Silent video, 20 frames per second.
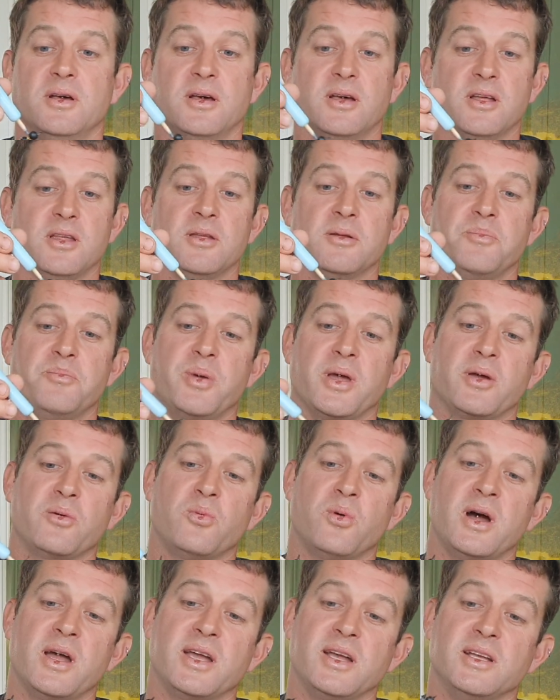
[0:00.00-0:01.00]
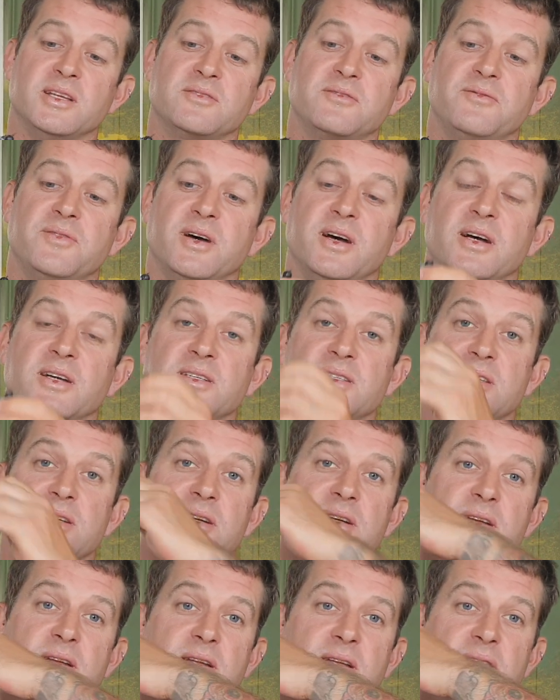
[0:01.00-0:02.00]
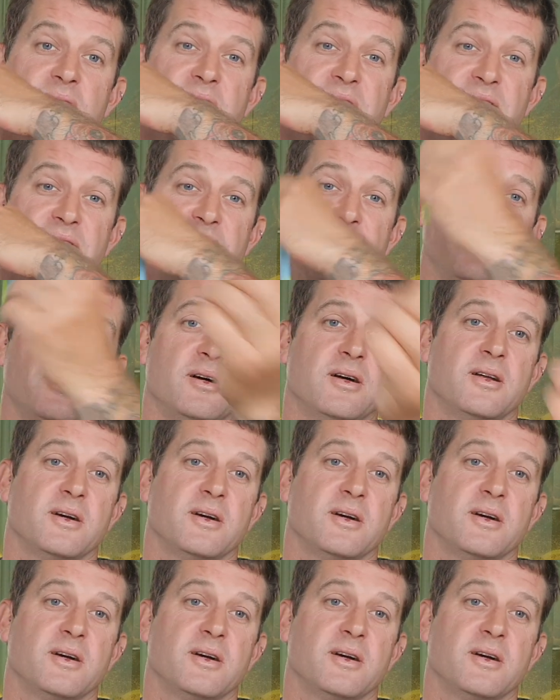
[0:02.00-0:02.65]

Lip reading: And the big weight is first, and they fly